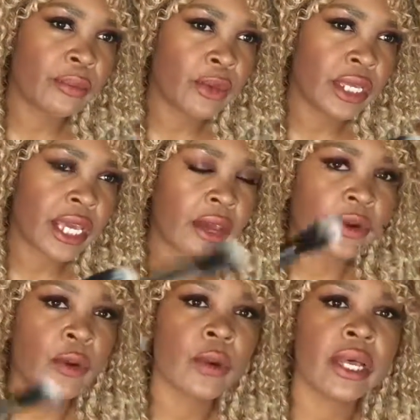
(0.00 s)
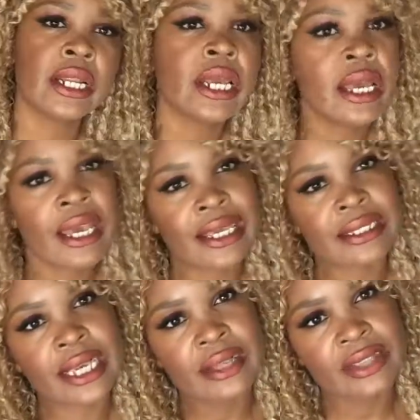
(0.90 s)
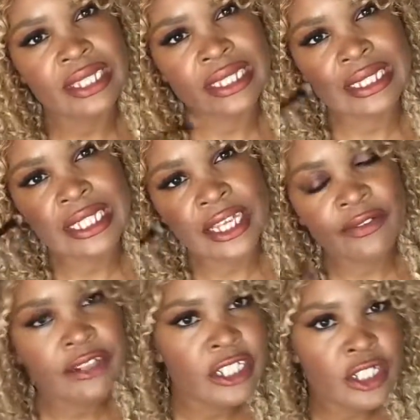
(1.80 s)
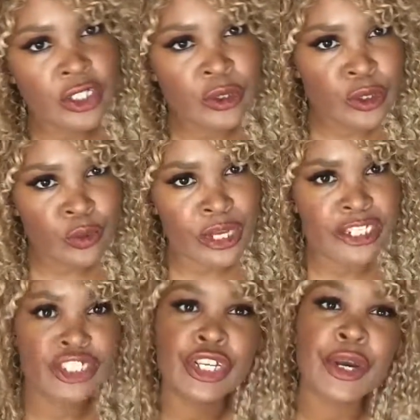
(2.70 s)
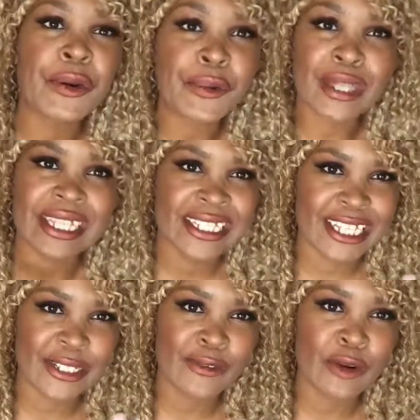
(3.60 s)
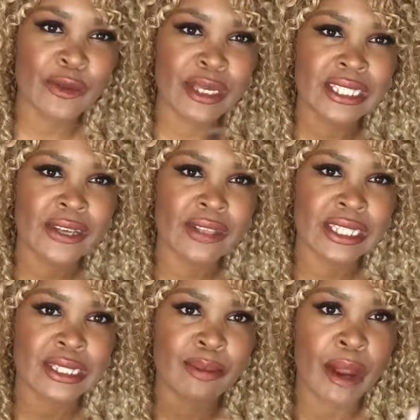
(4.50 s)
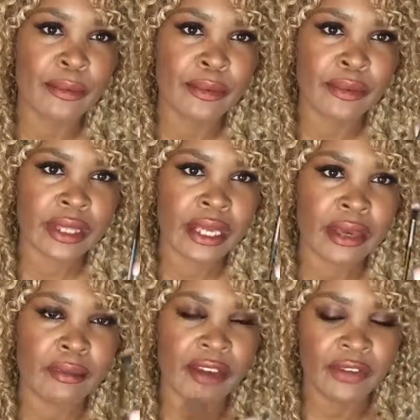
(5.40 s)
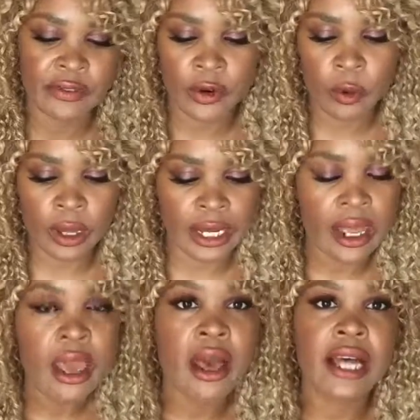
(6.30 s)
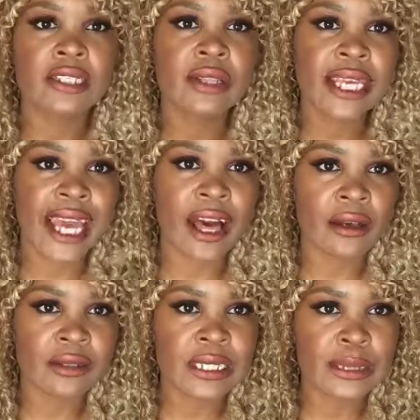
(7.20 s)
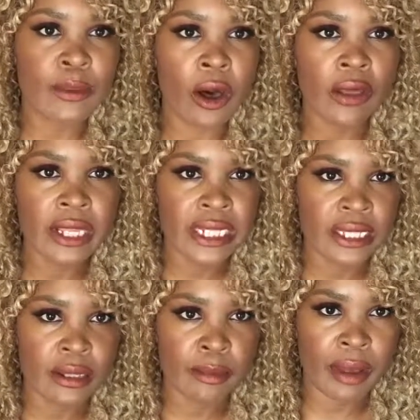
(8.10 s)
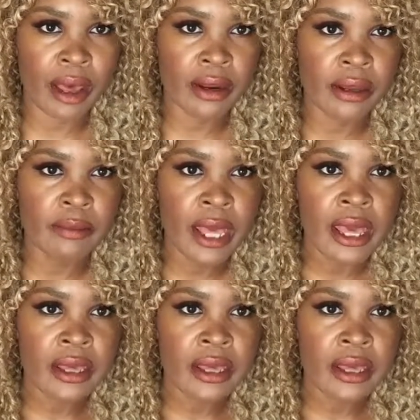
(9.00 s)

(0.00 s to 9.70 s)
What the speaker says: Beauty Counter one is like the stiff to loose ratio really does it for me. So this is probably my favorite one. I also like how small it is on the bottom.